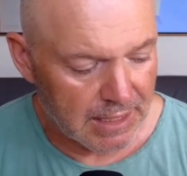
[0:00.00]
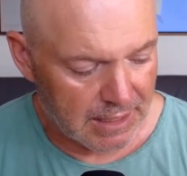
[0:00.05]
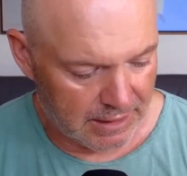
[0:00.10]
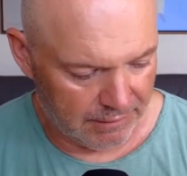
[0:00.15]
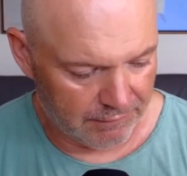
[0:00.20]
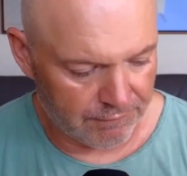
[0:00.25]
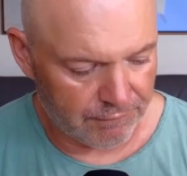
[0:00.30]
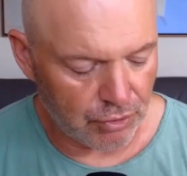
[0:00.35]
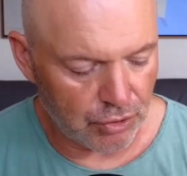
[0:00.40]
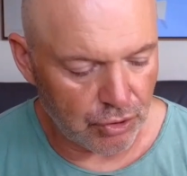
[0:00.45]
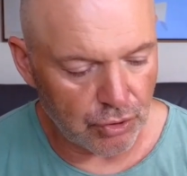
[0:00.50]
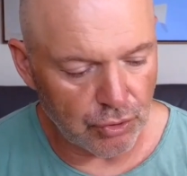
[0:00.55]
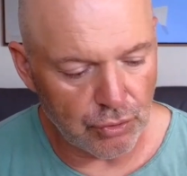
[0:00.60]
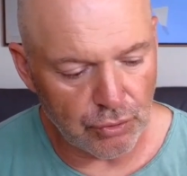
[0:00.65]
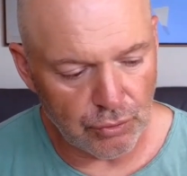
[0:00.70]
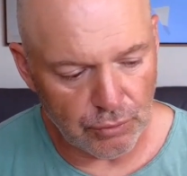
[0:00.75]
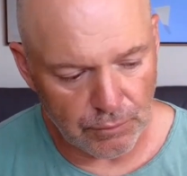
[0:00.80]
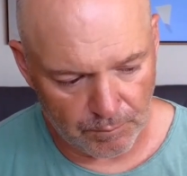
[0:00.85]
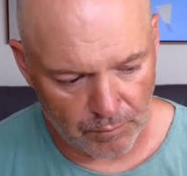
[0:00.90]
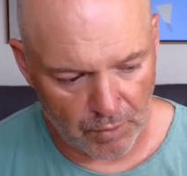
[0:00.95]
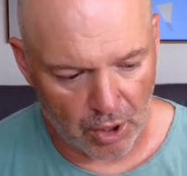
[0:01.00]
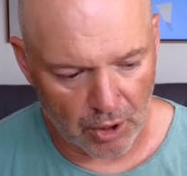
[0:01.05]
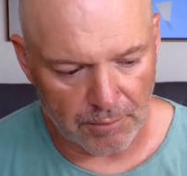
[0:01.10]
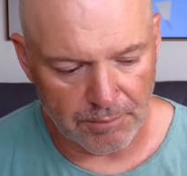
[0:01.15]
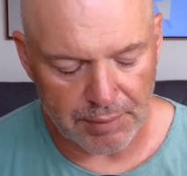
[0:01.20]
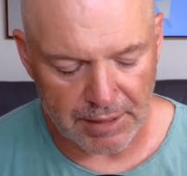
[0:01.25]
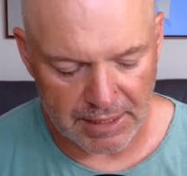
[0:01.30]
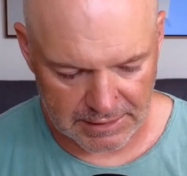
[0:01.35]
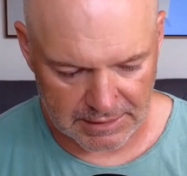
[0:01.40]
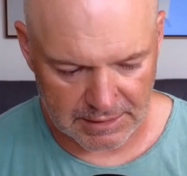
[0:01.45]
If you are
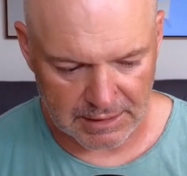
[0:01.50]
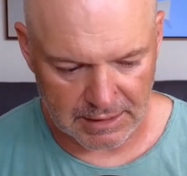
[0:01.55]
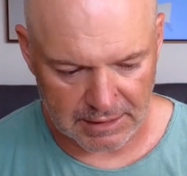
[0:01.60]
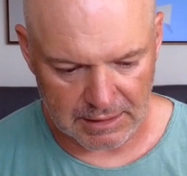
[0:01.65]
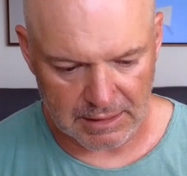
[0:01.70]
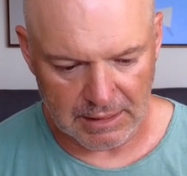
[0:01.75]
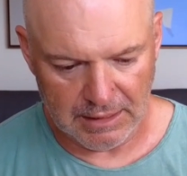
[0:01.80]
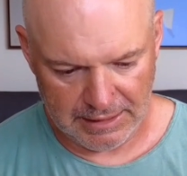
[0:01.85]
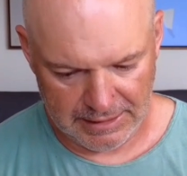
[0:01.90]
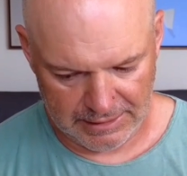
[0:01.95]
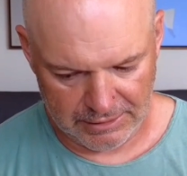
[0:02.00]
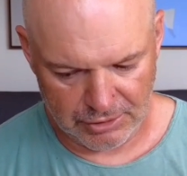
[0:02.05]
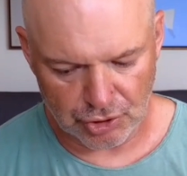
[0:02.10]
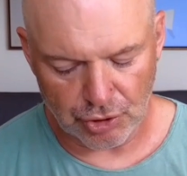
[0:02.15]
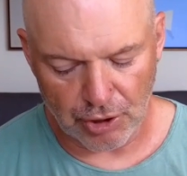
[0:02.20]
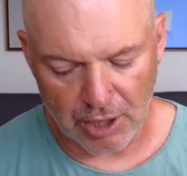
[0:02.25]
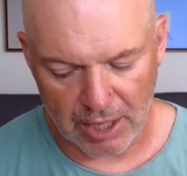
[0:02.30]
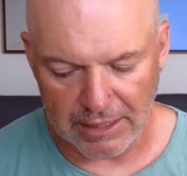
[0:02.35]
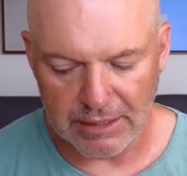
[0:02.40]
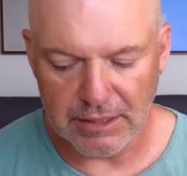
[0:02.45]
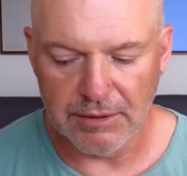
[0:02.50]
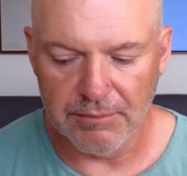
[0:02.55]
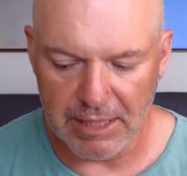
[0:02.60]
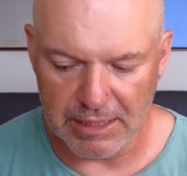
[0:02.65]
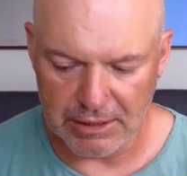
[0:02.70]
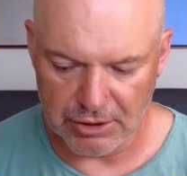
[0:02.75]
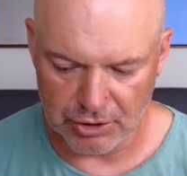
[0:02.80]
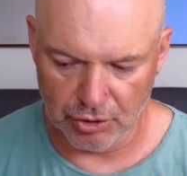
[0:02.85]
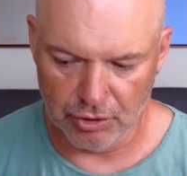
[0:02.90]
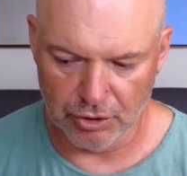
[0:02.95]
basically trying to
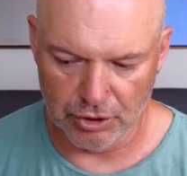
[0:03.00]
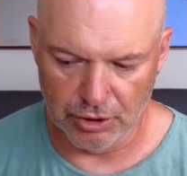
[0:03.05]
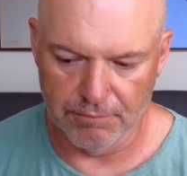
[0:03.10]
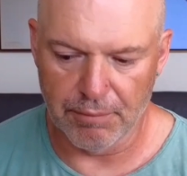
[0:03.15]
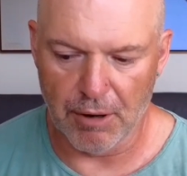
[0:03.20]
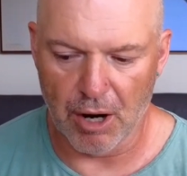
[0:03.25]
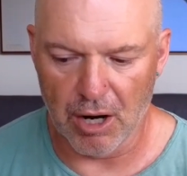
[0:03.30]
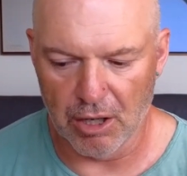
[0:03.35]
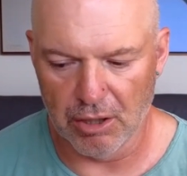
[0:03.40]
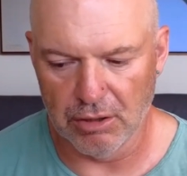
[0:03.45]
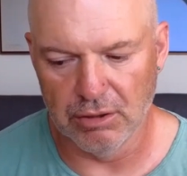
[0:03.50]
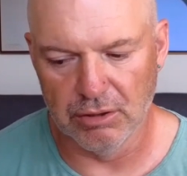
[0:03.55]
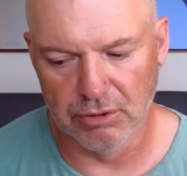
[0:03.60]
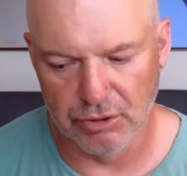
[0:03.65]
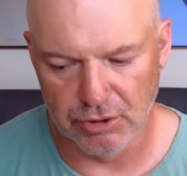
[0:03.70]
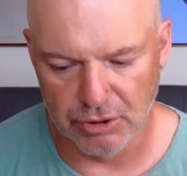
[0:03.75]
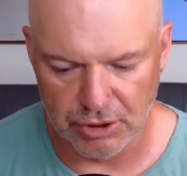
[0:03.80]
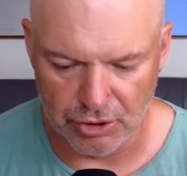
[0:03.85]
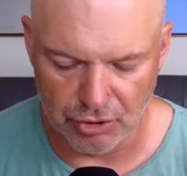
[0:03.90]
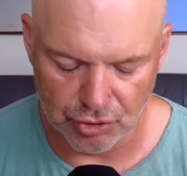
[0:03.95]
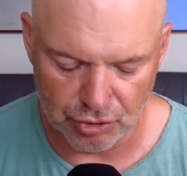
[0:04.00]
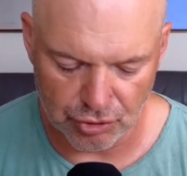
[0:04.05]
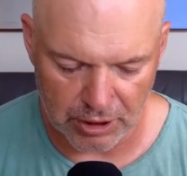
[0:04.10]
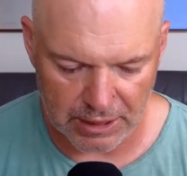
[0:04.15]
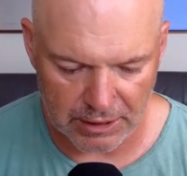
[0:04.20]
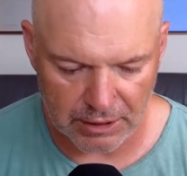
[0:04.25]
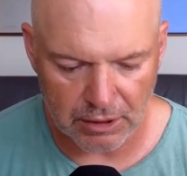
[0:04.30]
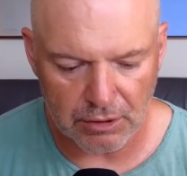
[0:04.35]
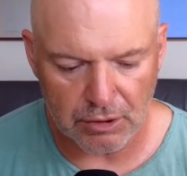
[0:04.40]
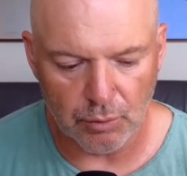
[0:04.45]
make sure your partner doesn't
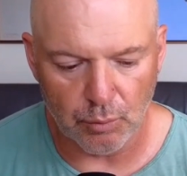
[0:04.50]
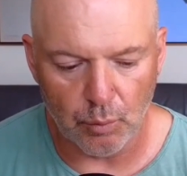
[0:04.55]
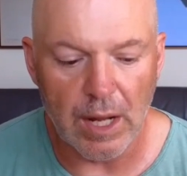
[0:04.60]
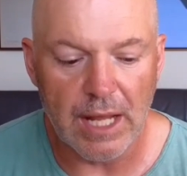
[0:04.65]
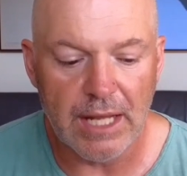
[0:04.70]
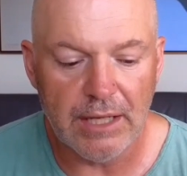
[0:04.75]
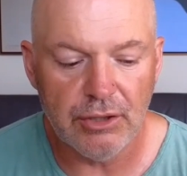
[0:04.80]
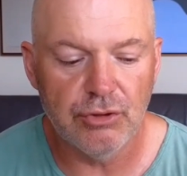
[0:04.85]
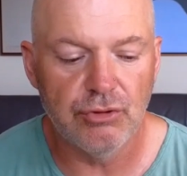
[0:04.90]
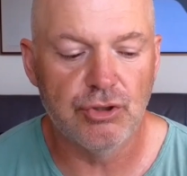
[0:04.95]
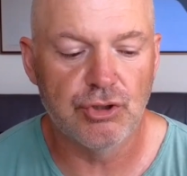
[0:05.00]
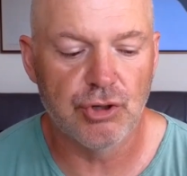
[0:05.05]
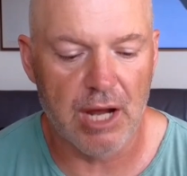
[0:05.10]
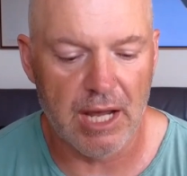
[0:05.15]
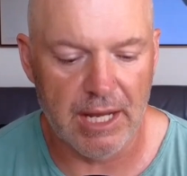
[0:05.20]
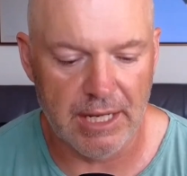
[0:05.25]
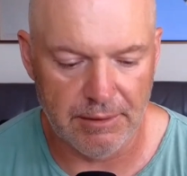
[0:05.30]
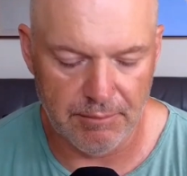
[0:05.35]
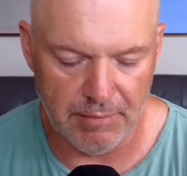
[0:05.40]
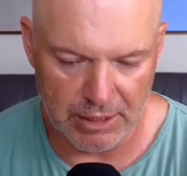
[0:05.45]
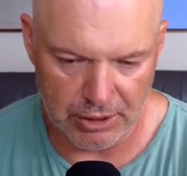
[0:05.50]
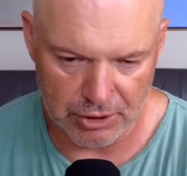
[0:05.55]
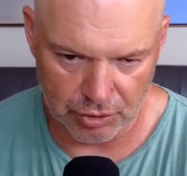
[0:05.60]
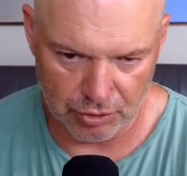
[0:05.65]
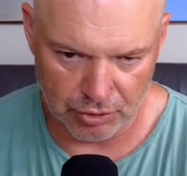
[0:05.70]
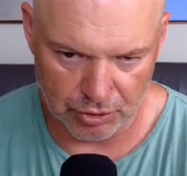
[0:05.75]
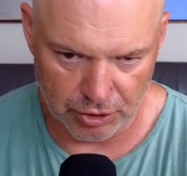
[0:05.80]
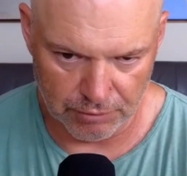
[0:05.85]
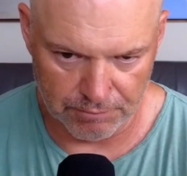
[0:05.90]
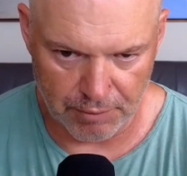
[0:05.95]
drink, the way you try and make
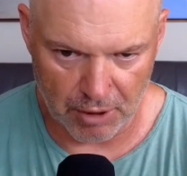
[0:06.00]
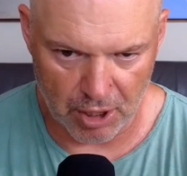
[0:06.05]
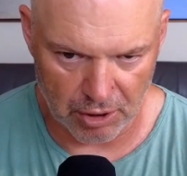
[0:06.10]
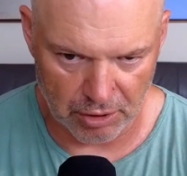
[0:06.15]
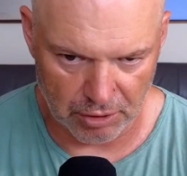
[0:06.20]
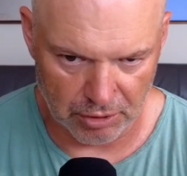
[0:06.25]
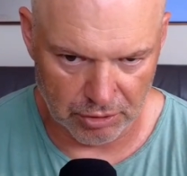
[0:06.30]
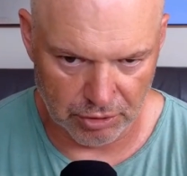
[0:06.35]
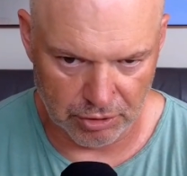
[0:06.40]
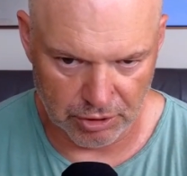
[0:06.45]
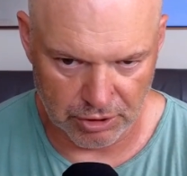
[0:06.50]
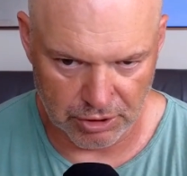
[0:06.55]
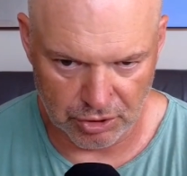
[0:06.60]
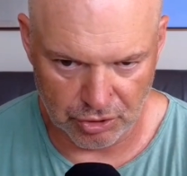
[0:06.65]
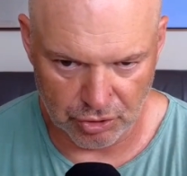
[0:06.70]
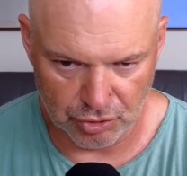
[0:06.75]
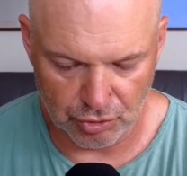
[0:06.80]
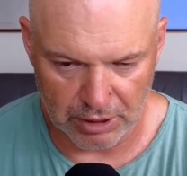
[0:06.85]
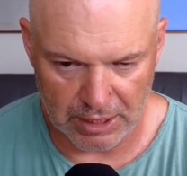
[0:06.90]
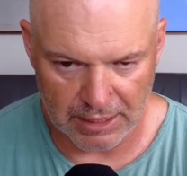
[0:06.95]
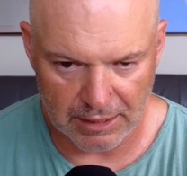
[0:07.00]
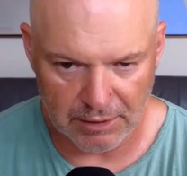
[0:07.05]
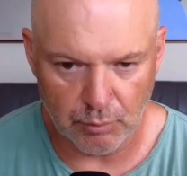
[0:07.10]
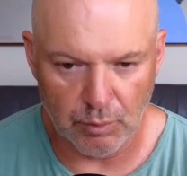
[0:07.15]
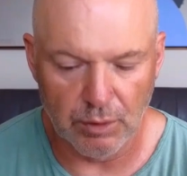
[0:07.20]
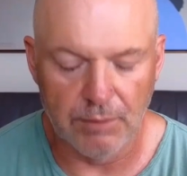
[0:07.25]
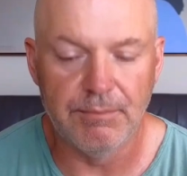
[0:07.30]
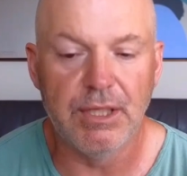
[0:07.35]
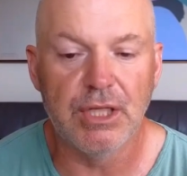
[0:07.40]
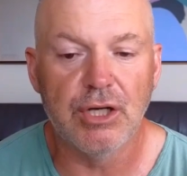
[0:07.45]
sure your partner doesn't drink
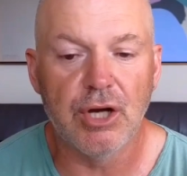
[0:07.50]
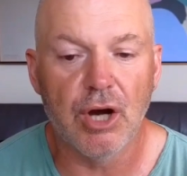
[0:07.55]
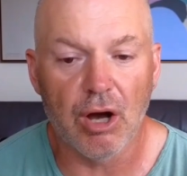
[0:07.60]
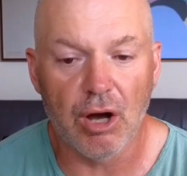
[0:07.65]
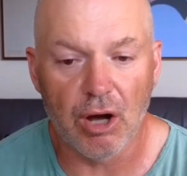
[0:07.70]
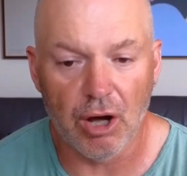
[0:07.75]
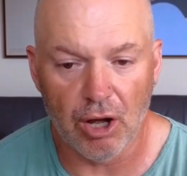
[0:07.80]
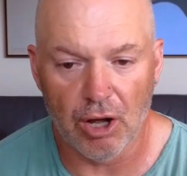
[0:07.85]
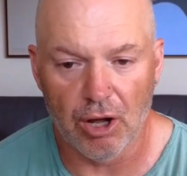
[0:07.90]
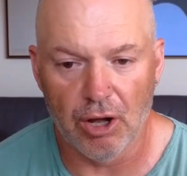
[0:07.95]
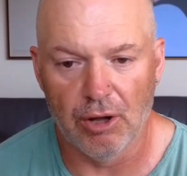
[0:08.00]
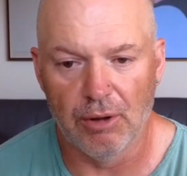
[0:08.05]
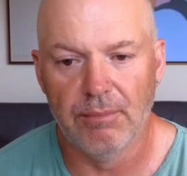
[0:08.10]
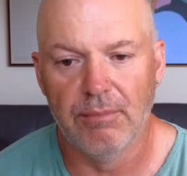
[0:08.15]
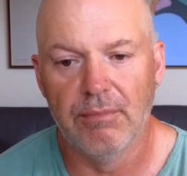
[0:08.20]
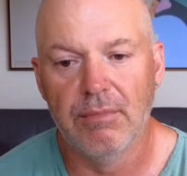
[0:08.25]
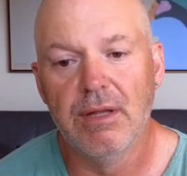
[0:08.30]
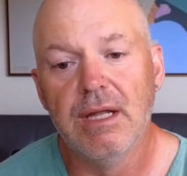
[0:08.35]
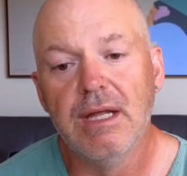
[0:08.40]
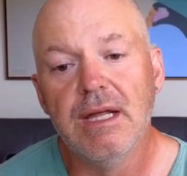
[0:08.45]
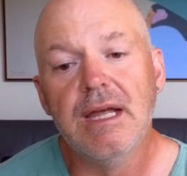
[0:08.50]
will become